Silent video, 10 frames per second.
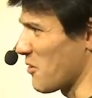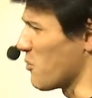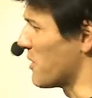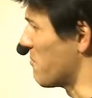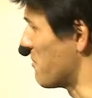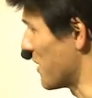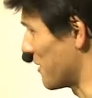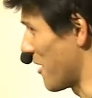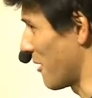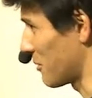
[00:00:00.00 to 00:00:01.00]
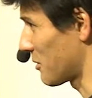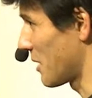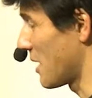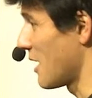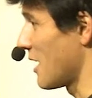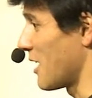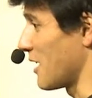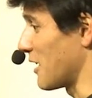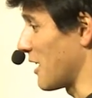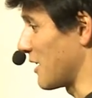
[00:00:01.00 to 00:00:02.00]
Really big doubts.
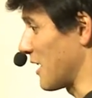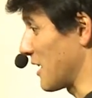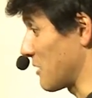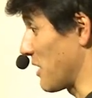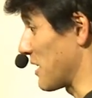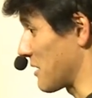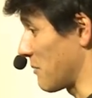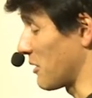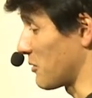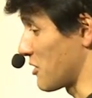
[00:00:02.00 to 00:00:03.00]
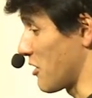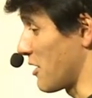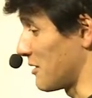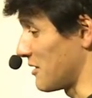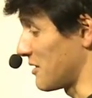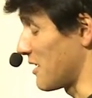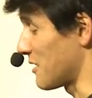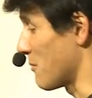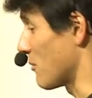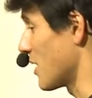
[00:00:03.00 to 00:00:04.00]
And I experience that because now these
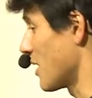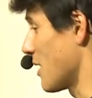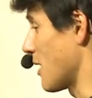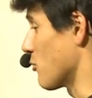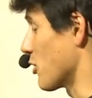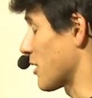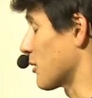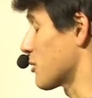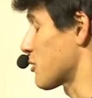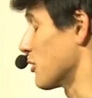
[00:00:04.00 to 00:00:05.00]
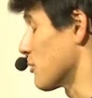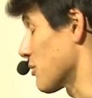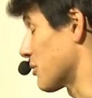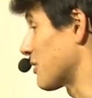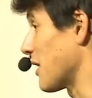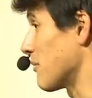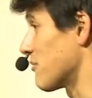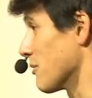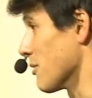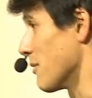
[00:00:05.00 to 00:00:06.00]
days I'm working also on a prototype
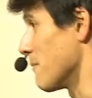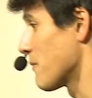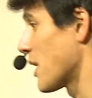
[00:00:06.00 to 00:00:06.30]
for